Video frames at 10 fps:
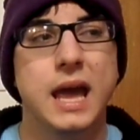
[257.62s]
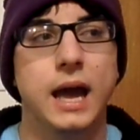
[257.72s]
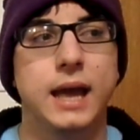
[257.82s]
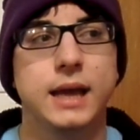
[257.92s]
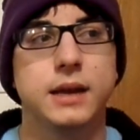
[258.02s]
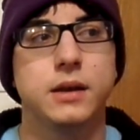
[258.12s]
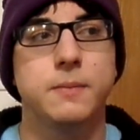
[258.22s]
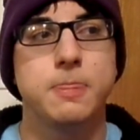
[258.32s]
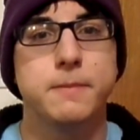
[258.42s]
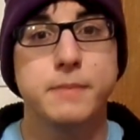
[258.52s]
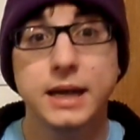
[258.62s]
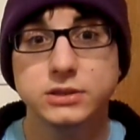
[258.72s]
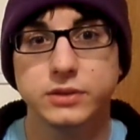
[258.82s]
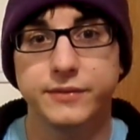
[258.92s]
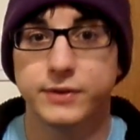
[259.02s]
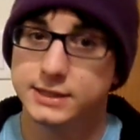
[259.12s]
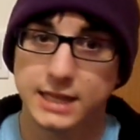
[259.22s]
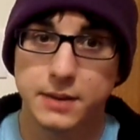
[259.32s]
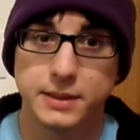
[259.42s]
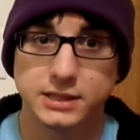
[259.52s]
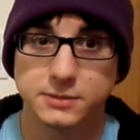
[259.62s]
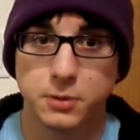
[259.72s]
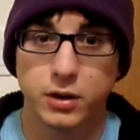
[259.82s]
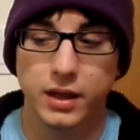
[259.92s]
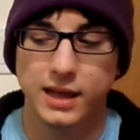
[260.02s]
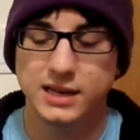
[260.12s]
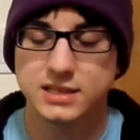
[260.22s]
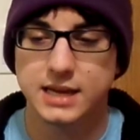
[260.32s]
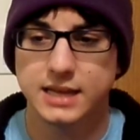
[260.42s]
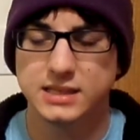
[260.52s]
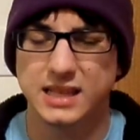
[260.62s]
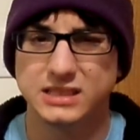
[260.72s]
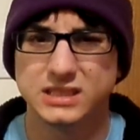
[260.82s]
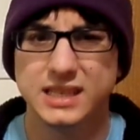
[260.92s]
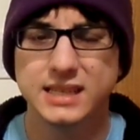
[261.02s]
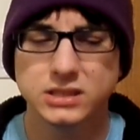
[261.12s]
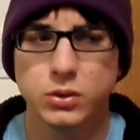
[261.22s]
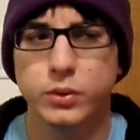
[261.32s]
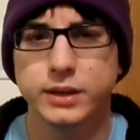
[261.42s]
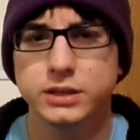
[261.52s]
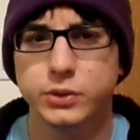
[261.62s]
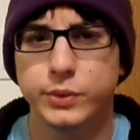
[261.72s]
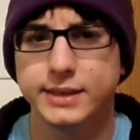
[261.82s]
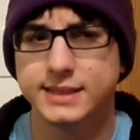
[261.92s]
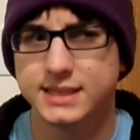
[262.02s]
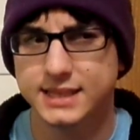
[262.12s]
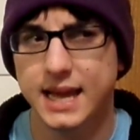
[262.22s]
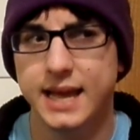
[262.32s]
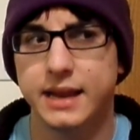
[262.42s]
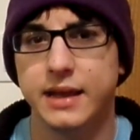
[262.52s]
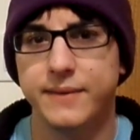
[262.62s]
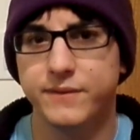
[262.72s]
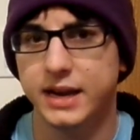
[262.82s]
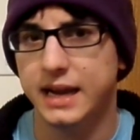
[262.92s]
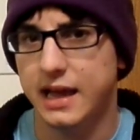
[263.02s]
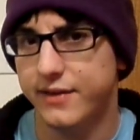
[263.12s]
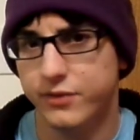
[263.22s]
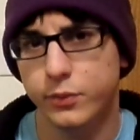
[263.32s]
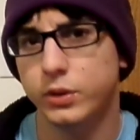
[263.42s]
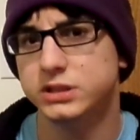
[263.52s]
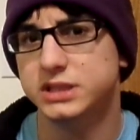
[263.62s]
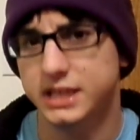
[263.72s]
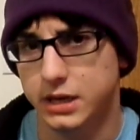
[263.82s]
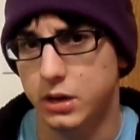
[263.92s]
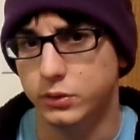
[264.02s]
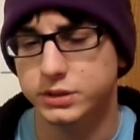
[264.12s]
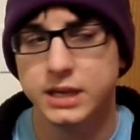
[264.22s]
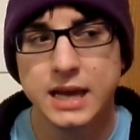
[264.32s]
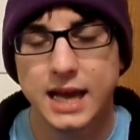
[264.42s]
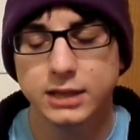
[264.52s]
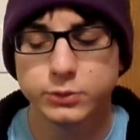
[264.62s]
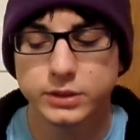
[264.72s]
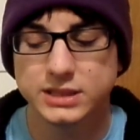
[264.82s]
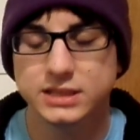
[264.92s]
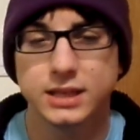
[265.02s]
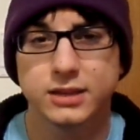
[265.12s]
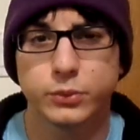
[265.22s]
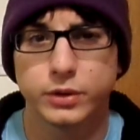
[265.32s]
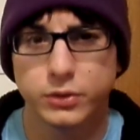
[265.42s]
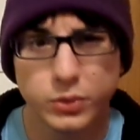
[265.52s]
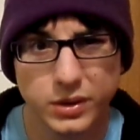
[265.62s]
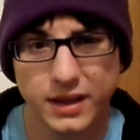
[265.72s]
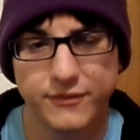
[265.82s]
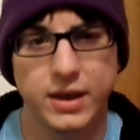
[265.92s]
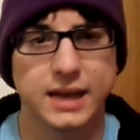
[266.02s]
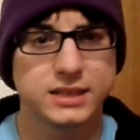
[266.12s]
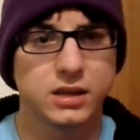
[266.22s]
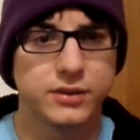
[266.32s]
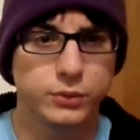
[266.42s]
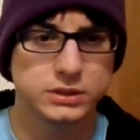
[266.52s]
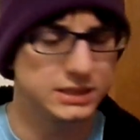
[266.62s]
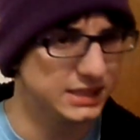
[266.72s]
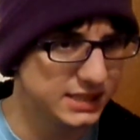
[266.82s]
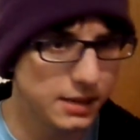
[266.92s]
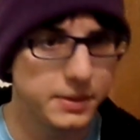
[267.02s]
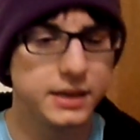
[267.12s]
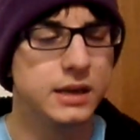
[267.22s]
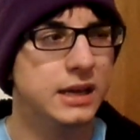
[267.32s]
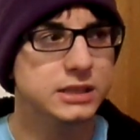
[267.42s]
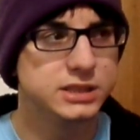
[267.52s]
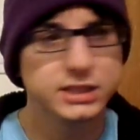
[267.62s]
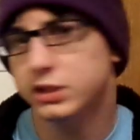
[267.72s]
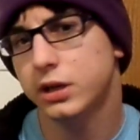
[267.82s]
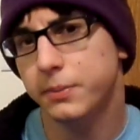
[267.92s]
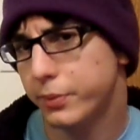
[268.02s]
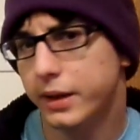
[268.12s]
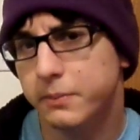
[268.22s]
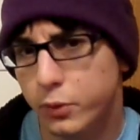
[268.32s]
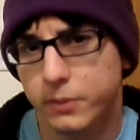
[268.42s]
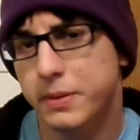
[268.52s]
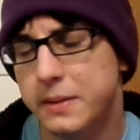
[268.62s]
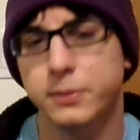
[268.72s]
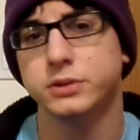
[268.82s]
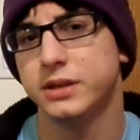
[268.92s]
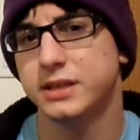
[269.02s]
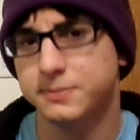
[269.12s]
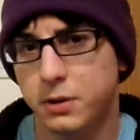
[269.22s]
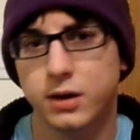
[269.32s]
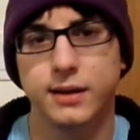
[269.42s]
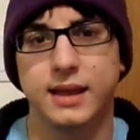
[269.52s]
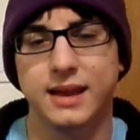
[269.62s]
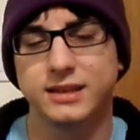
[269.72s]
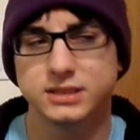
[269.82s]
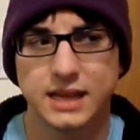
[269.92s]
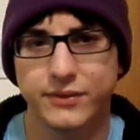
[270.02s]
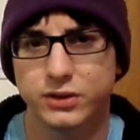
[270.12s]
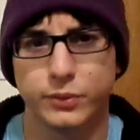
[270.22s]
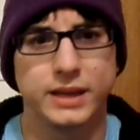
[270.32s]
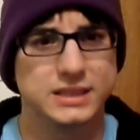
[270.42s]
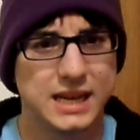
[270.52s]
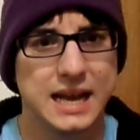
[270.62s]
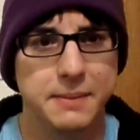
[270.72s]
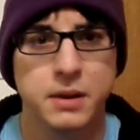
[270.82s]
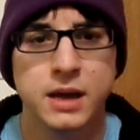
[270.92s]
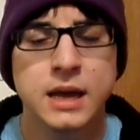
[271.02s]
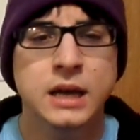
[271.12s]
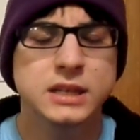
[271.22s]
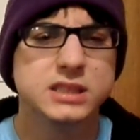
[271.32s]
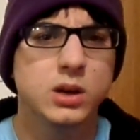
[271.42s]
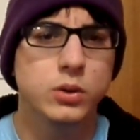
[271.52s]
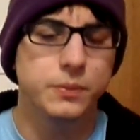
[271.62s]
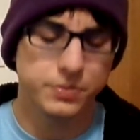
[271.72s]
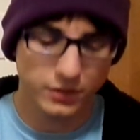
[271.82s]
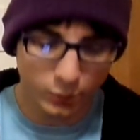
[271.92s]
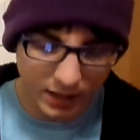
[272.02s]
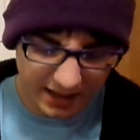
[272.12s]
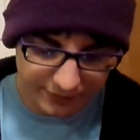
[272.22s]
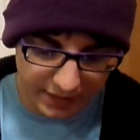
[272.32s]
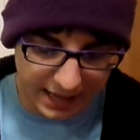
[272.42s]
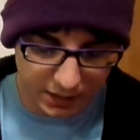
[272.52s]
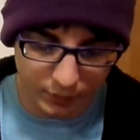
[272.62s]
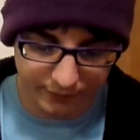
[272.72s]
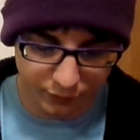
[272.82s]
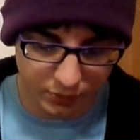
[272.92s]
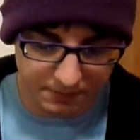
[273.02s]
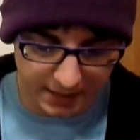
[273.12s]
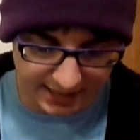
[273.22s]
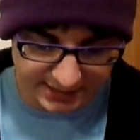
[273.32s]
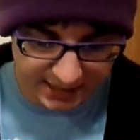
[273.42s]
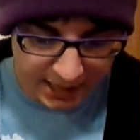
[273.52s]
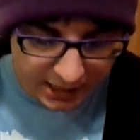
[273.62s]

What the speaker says: And Madolche finds out about this party and decides that she's going to instead invite everyone she knows. Hence why she's got the recruiting effect of when she's summoned, she's going to bring more people to this party and just have a great time. So we have that going for him next.